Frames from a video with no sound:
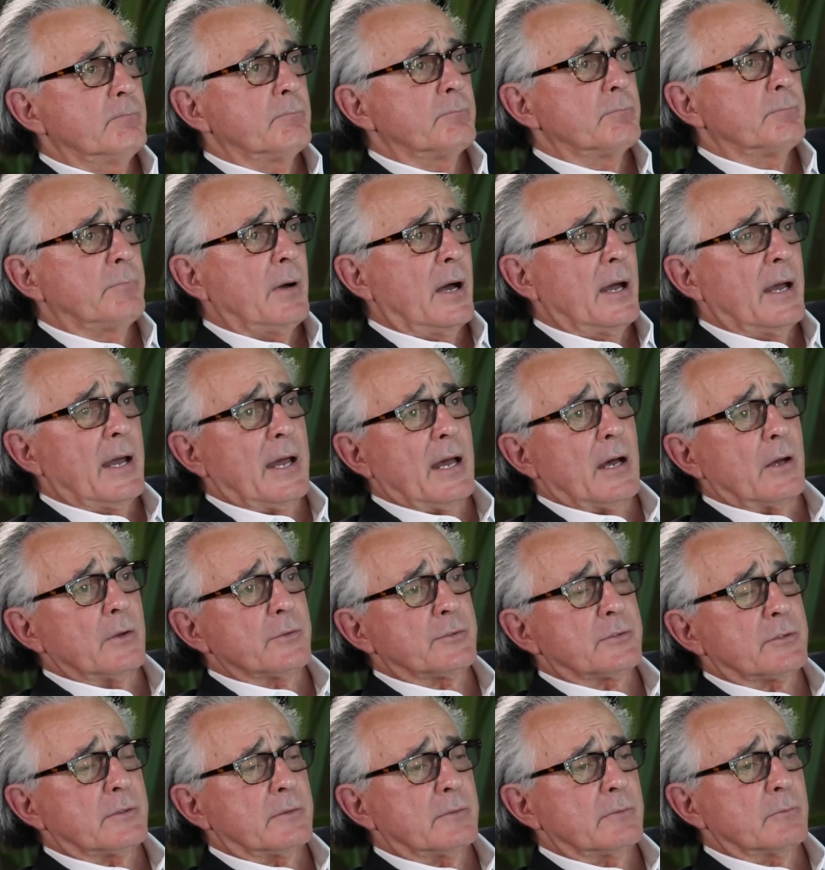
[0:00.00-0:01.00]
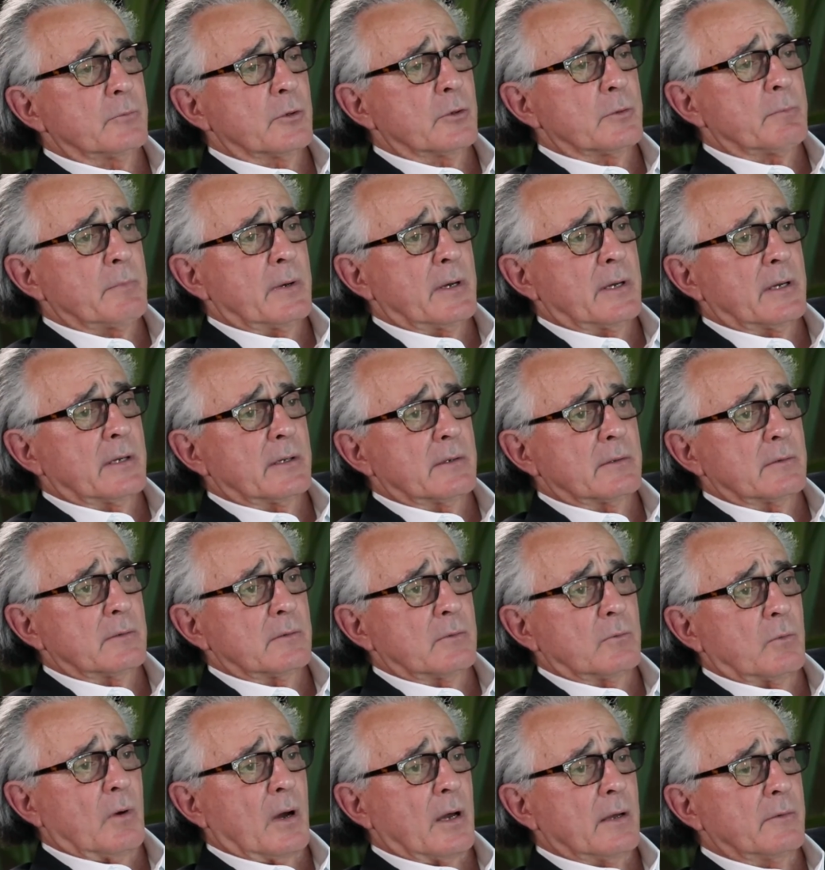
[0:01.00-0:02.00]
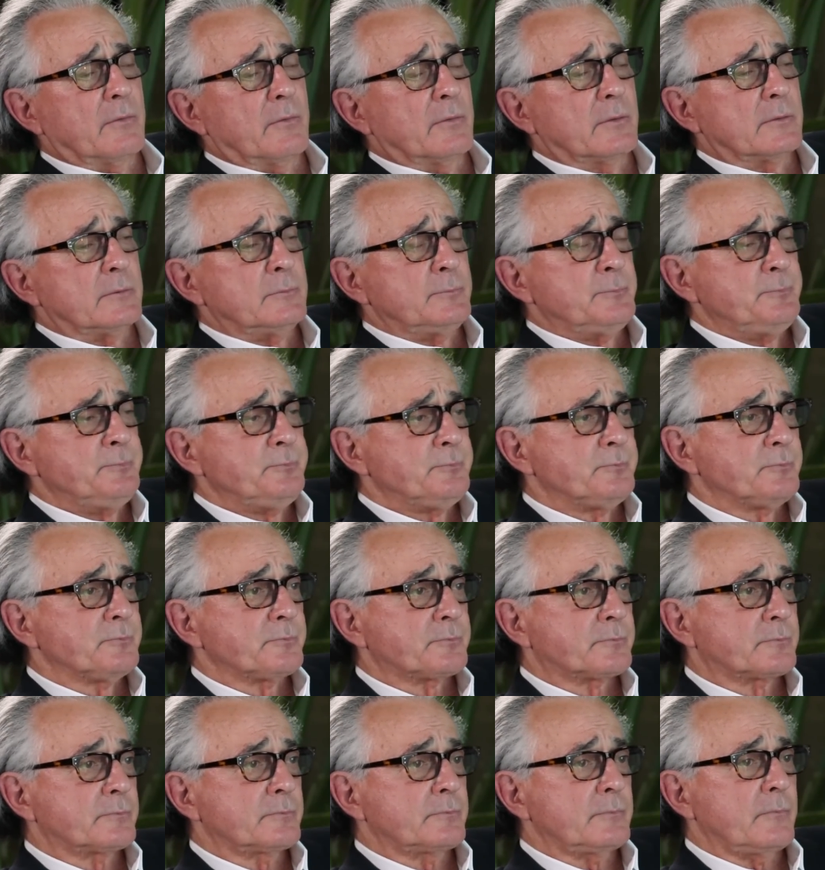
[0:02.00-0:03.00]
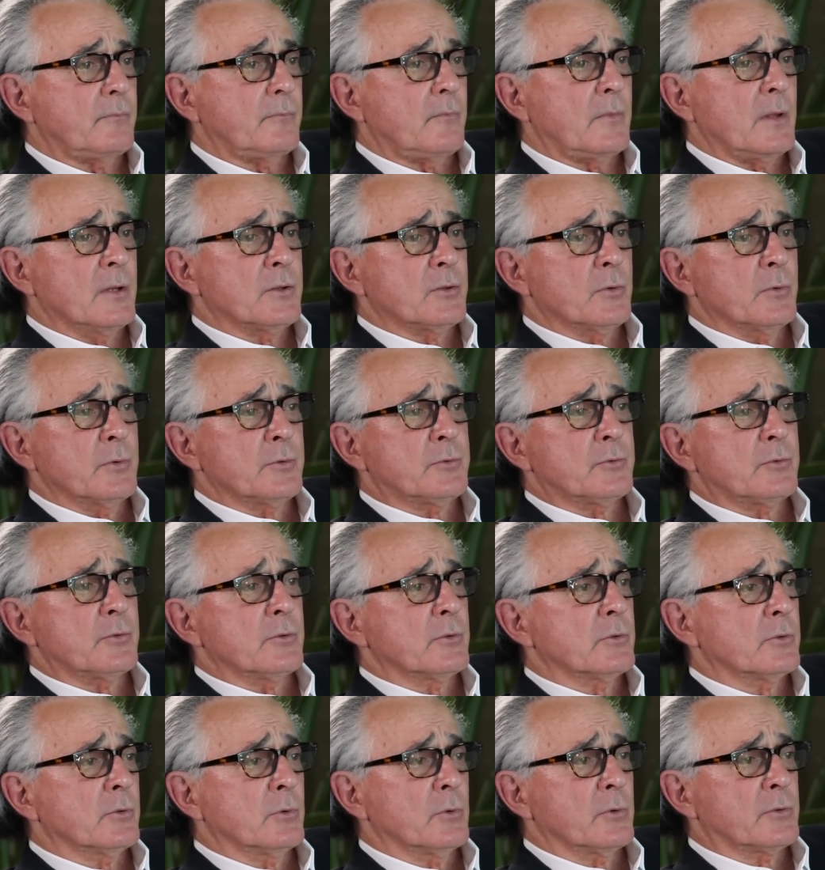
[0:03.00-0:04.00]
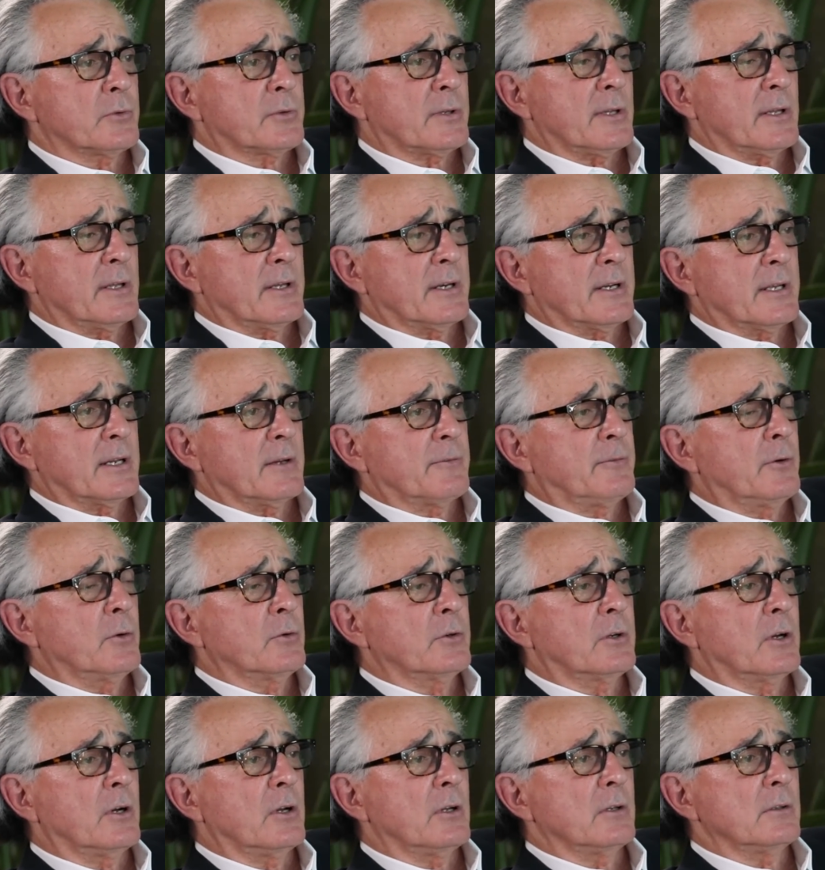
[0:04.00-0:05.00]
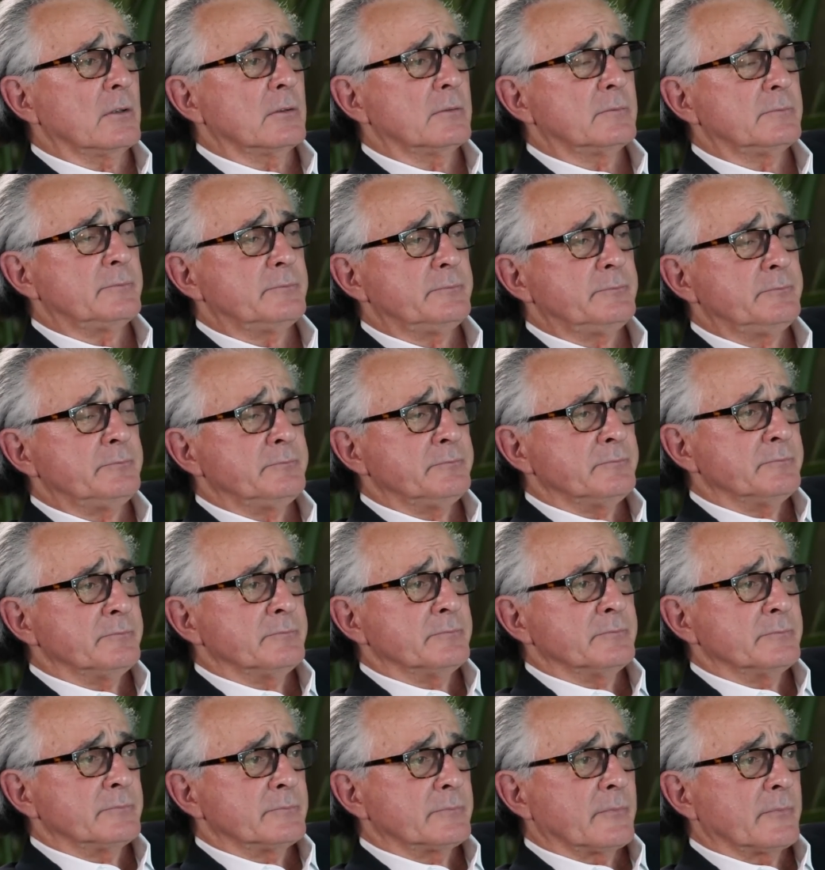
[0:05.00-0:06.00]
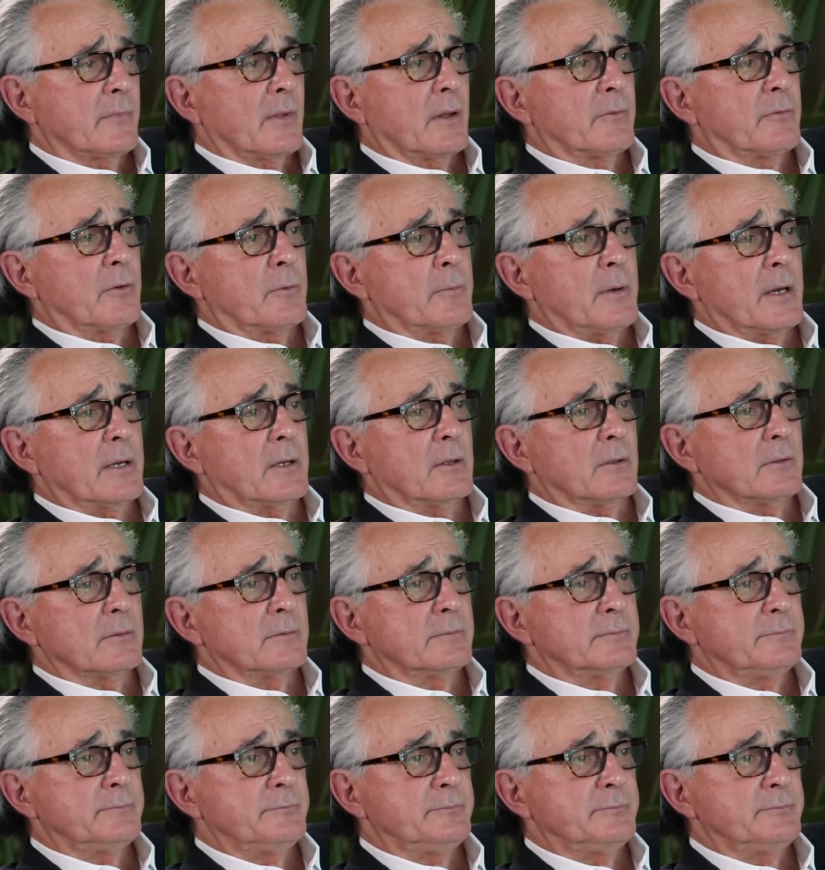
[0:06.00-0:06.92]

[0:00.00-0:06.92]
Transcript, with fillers: buy a house with my wife. So we're going to North Carolina, get a phone call from Michael.